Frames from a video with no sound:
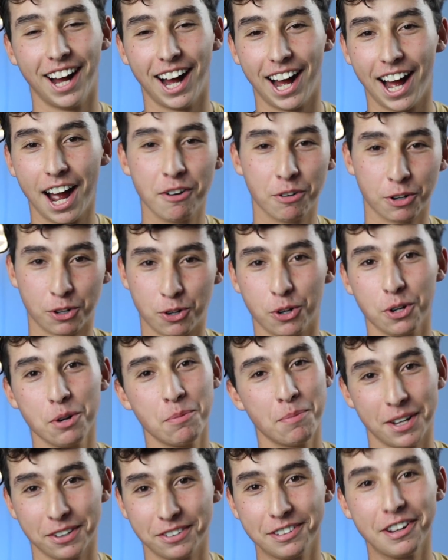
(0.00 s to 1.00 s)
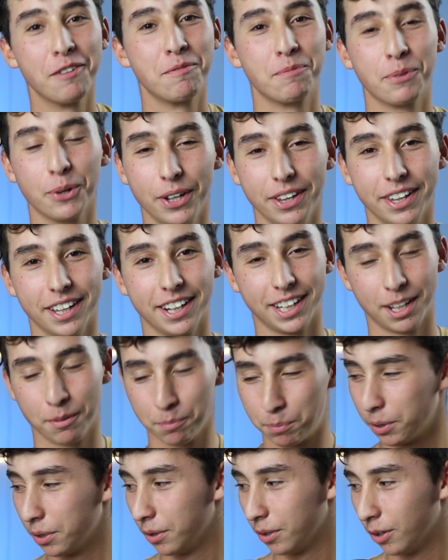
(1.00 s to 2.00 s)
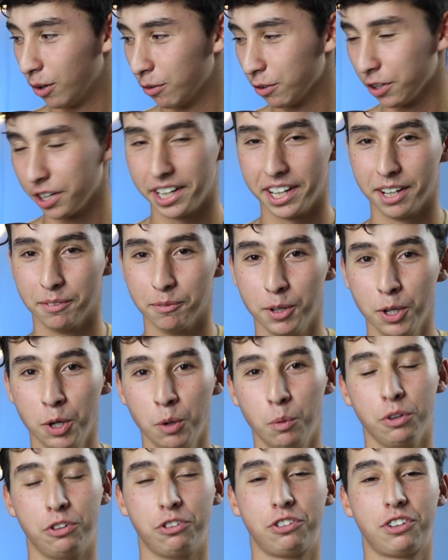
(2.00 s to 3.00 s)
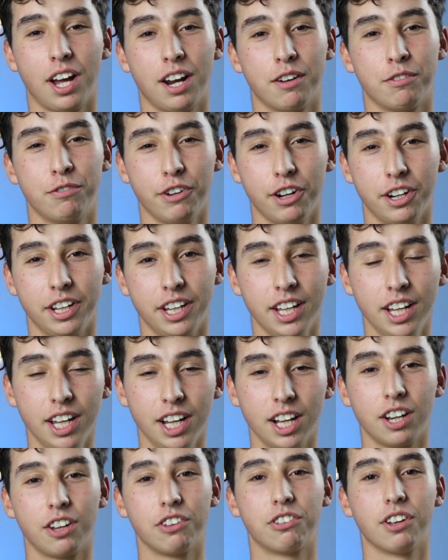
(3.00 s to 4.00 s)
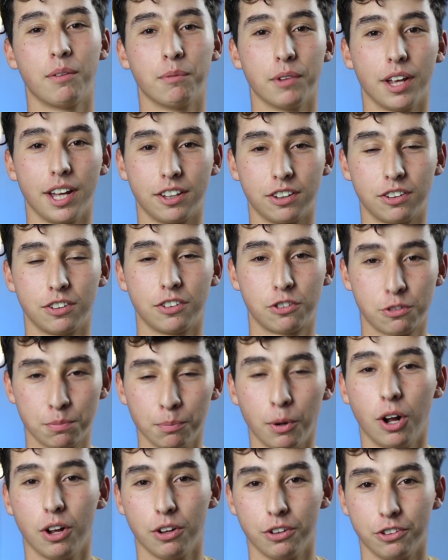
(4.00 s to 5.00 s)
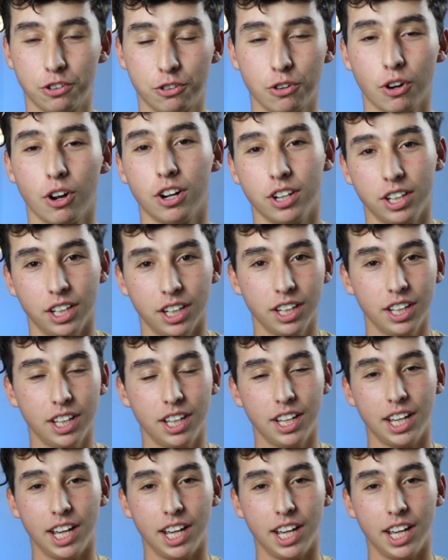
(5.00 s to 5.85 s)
I recorded myself breathing and put it over him, which is kind of funny because I'm like small and scrawny,